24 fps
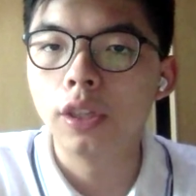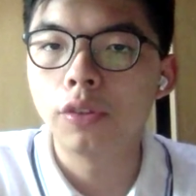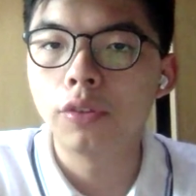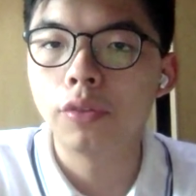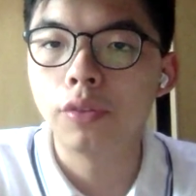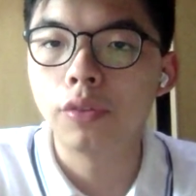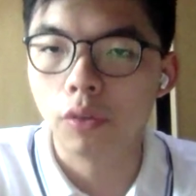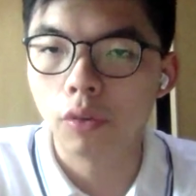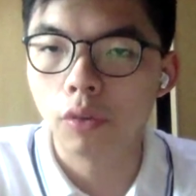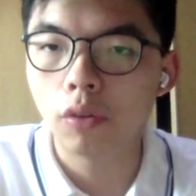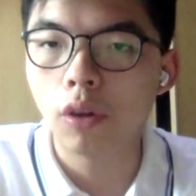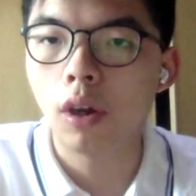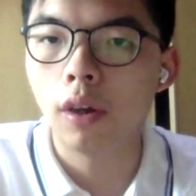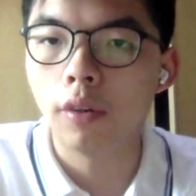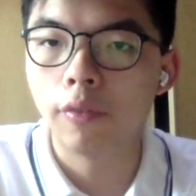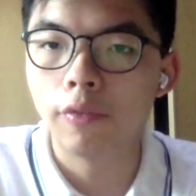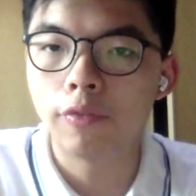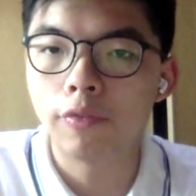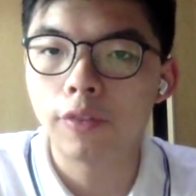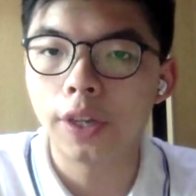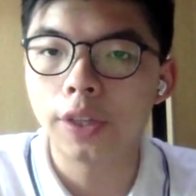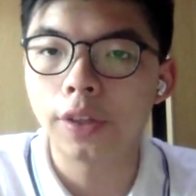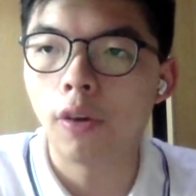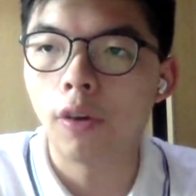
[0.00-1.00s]
to
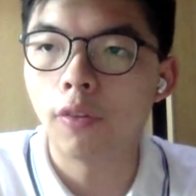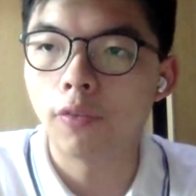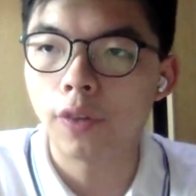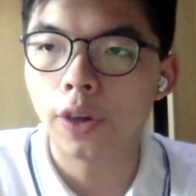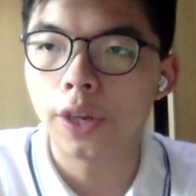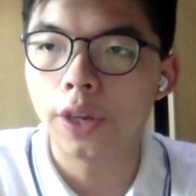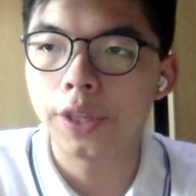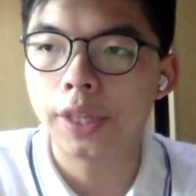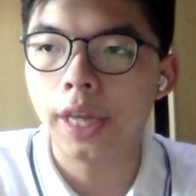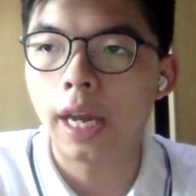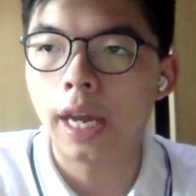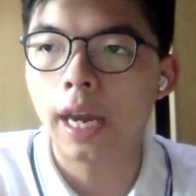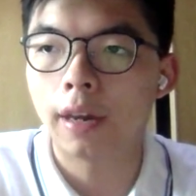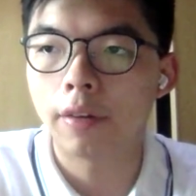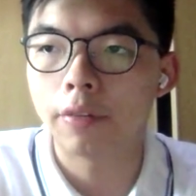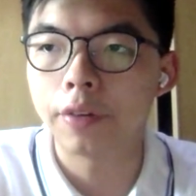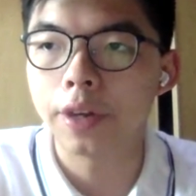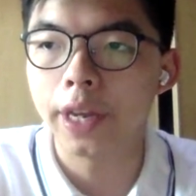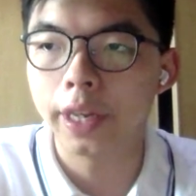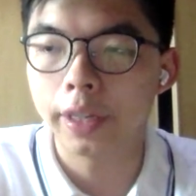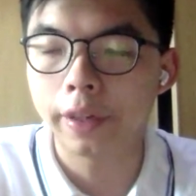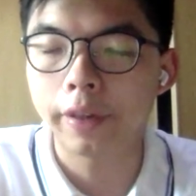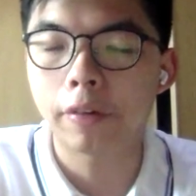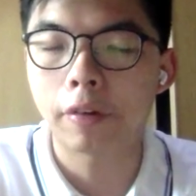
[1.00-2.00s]
confront the
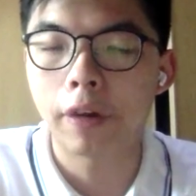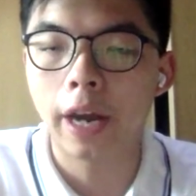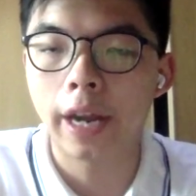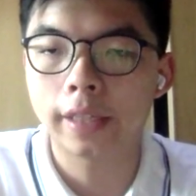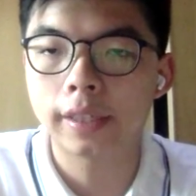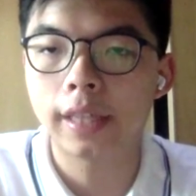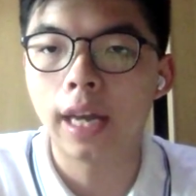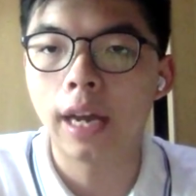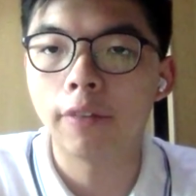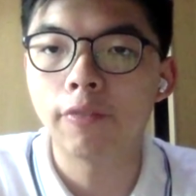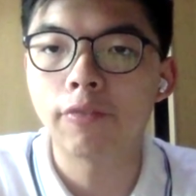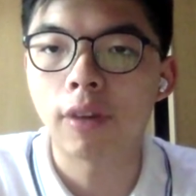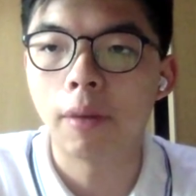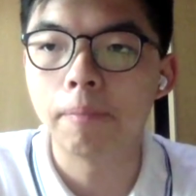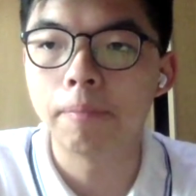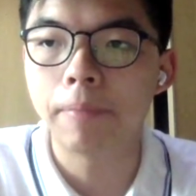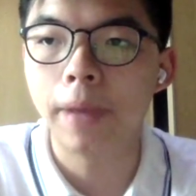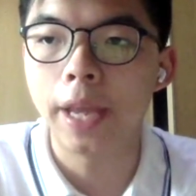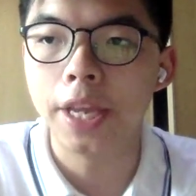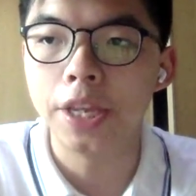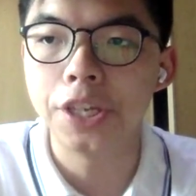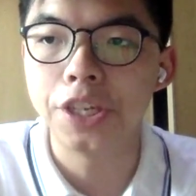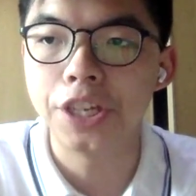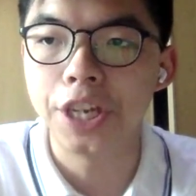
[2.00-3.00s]
authoritarian crackdown from
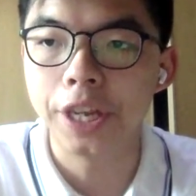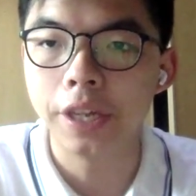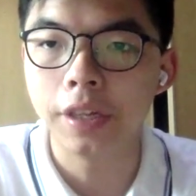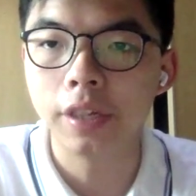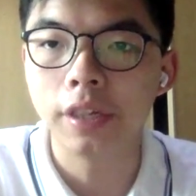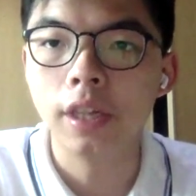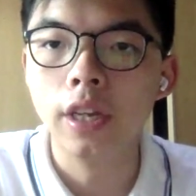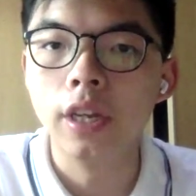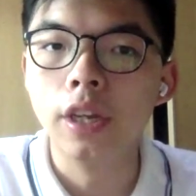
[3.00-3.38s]
Beijing.